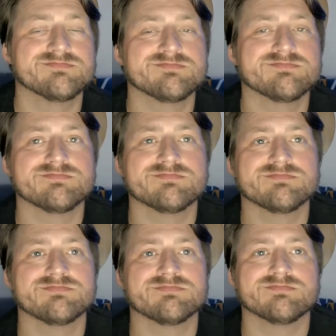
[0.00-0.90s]

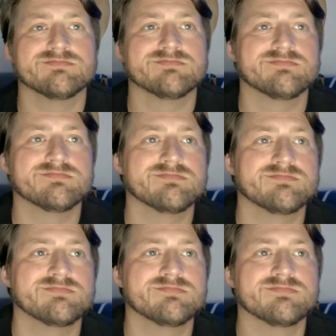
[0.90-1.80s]

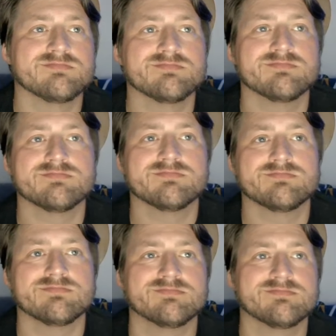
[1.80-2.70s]

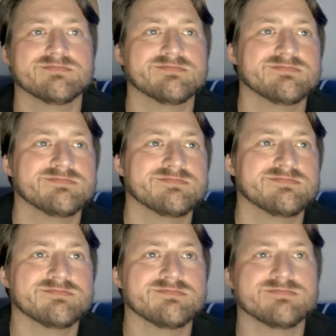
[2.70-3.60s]

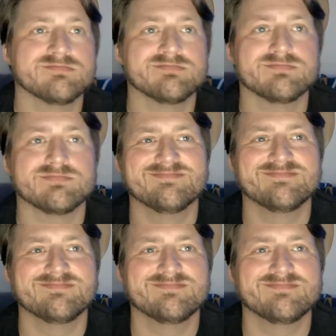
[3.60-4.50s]

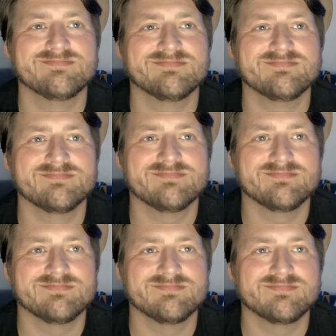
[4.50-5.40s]

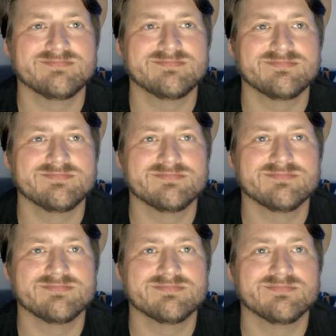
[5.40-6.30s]

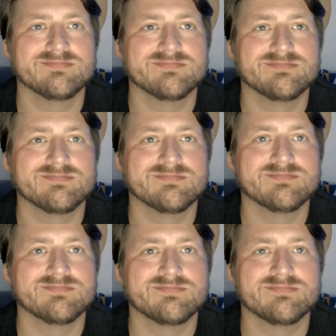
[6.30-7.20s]

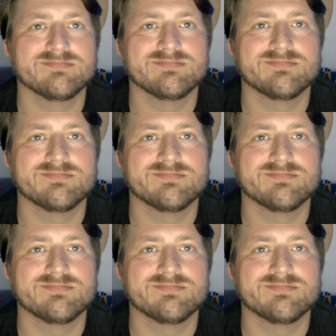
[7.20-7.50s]
No words are spoken by the person on screen.